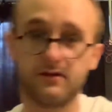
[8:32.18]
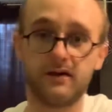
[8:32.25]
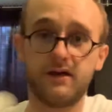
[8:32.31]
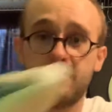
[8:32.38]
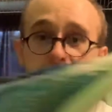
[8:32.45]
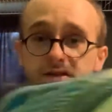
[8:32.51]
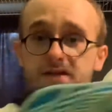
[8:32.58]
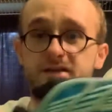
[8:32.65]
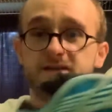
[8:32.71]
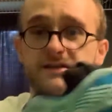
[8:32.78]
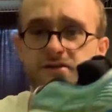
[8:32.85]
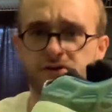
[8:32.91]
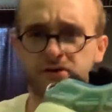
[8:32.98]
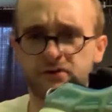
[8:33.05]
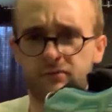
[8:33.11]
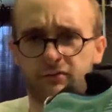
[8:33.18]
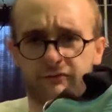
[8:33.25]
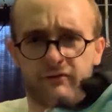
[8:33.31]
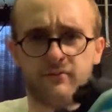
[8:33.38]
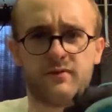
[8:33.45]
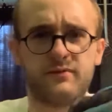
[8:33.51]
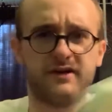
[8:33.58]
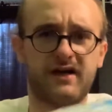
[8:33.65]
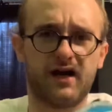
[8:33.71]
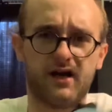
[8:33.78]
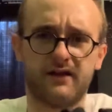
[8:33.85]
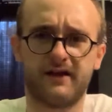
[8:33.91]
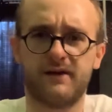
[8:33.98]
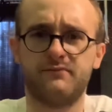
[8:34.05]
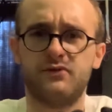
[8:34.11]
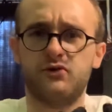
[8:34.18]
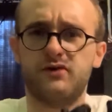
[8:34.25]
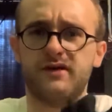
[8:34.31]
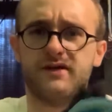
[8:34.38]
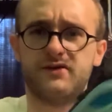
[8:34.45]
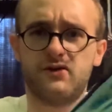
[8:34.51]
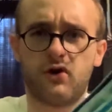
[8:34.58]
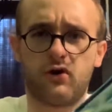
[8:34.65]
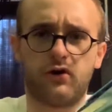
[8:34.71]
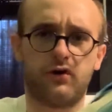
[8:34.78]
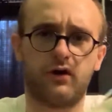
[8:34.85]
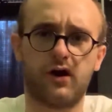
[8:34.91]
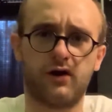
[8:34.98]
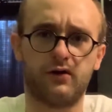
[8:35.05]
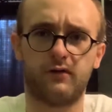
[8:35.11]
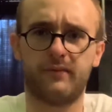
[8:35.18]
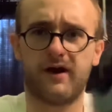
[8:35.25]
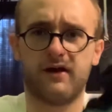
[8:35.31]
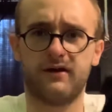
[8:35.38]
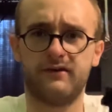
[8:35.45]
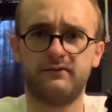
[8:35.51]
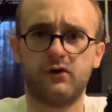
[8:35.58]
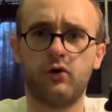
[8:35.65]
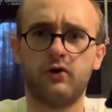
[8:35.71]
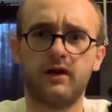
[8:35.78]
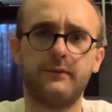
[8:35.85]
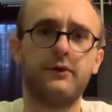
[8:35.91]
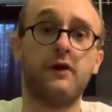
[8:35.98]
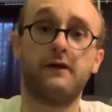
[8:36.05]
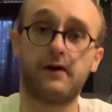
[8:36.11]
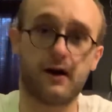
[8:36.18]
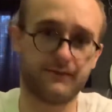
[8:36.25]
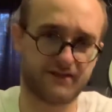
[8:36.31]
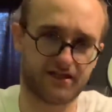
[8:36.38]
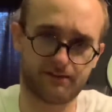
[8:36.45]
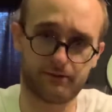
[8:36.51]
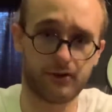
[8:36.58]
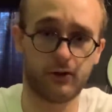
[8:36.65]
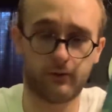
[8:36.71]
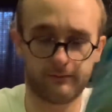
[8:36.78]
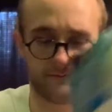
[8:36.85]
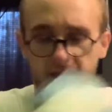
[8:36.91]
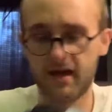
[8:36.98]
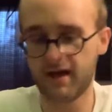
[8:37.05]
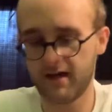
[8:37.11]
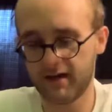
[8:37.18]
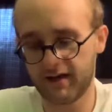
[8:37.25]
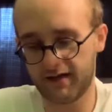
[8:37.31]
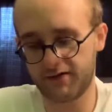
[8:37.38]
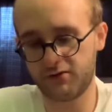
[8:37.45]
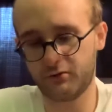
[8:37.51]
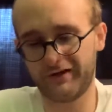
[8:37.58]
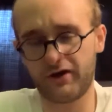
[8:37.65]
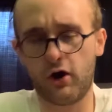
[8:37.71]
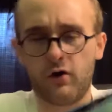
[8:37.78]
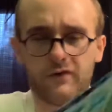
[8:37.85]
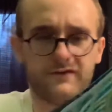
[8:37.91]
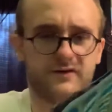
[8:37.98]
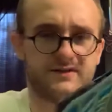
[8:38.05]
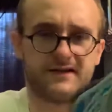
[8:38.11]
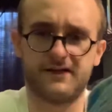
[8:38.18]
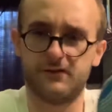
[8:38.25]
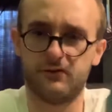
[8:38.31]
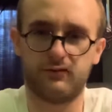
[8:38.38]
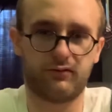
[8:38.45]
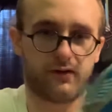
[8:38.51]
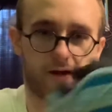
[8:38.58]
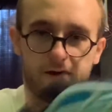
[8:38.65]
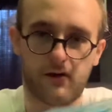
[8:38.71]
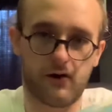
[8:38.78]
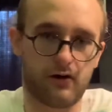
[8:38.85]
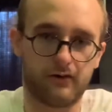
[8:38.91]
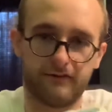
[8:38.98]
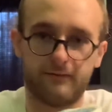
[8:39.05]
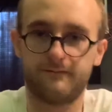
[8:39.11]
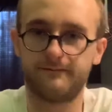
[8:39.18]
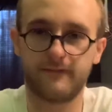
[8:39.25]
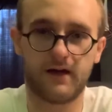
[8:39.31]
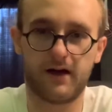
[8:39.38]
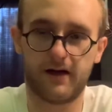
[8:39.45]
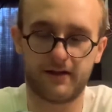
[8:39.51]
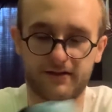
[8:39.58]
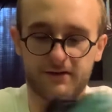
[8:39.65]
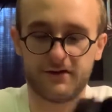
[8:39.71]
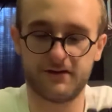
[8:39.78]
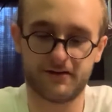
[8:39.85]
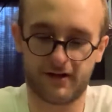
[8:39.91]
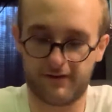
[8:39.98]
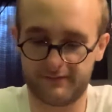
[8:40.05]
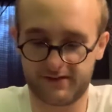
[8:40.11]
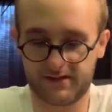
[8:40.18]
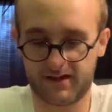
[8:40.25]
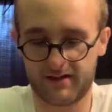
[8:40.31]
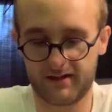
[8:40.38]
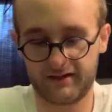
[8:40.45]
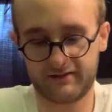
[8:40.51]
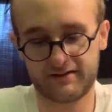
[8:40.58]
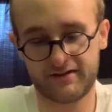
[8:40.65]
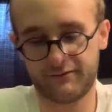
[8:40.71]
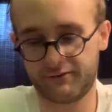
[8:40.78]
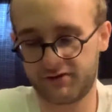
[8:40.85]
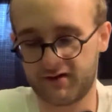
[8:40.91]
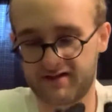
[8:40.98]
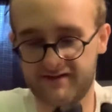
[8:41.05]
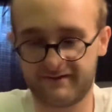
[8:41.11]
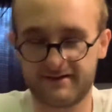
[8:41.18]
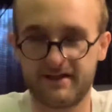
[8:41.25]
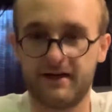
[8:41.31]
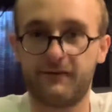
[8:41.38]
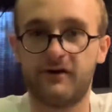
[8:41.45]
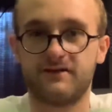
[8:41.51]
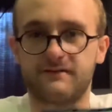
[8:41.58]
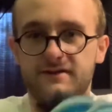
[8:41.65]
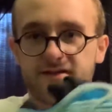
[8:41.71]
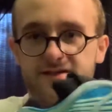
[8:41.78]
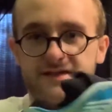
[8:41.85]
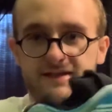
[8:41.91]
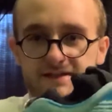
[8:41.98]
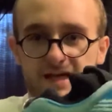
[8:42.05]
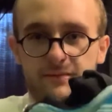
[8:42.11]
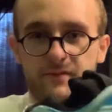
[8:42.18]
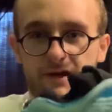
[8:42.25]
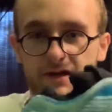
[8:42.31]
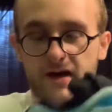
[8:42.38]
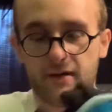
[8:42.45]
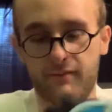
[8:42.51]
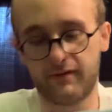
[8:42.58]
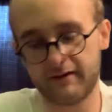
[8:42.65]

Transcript: in the Yeezys, or do you prefer them to be kind of like a muted, darker color palette? Go and let me know in the comment section below. I do read all of those, and I do reply to all of them. It's a good time to kind of like see what you guys have to say about some of these things that I pick up.